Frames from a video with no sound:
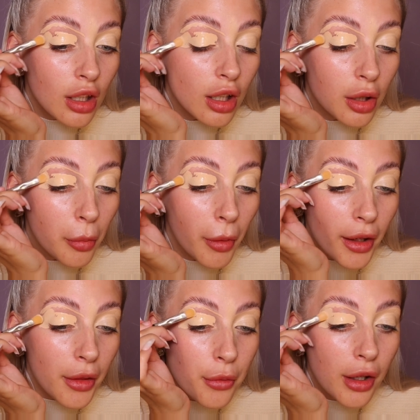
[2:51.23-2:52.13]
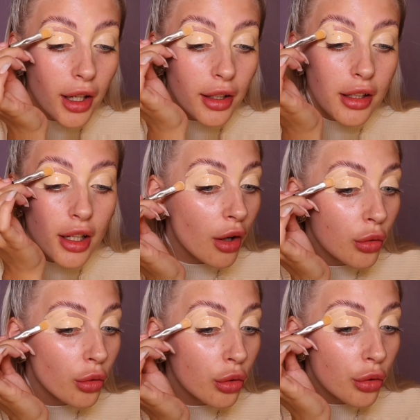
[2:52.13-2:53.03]
Oh, by the way, I
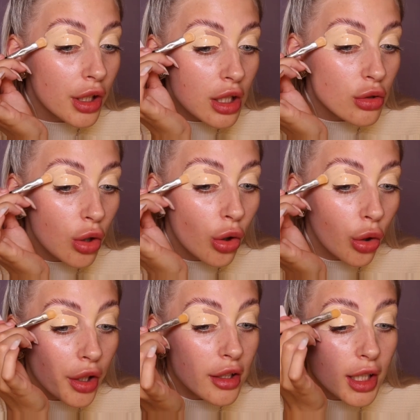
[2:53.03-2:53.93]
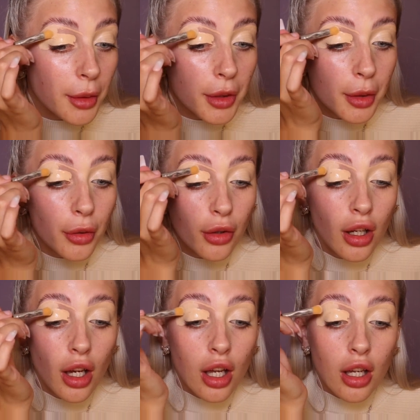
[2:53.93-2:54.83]
always get people,
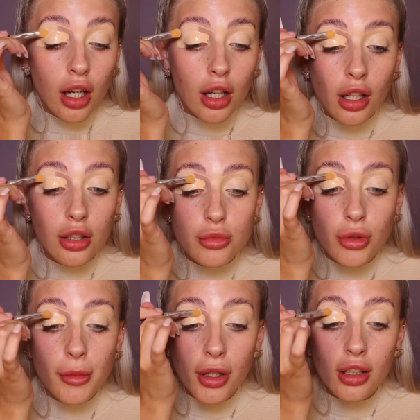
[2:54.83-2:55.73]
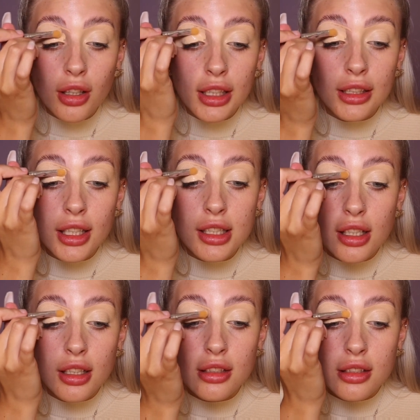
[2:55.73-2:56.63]
because with my online
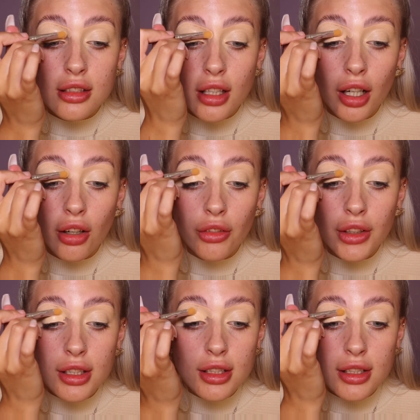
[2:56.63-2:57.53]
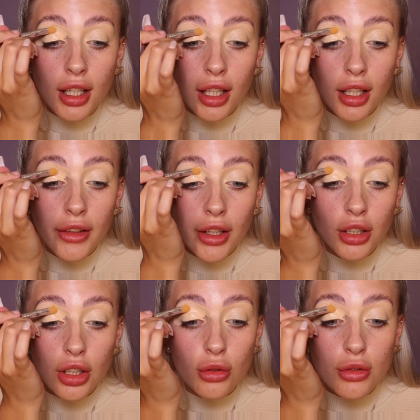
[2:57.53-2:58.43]
lessons, I obviously say that I
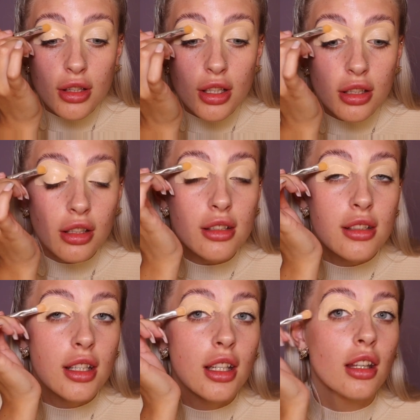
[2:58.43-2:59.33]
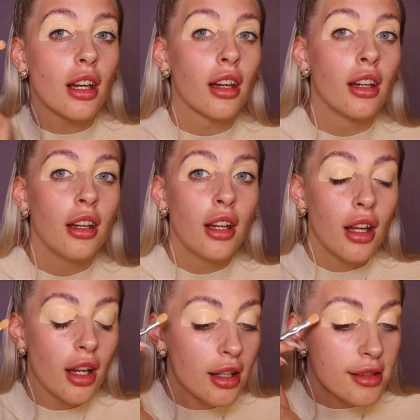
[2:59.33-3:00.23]
use this concealer
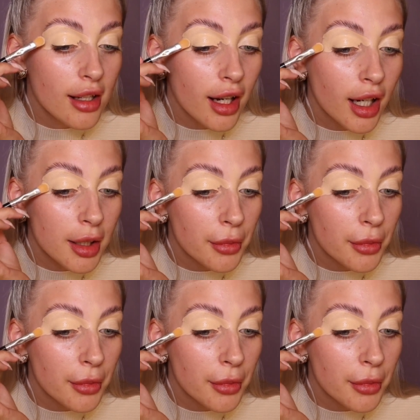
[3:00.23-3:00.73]
as an eye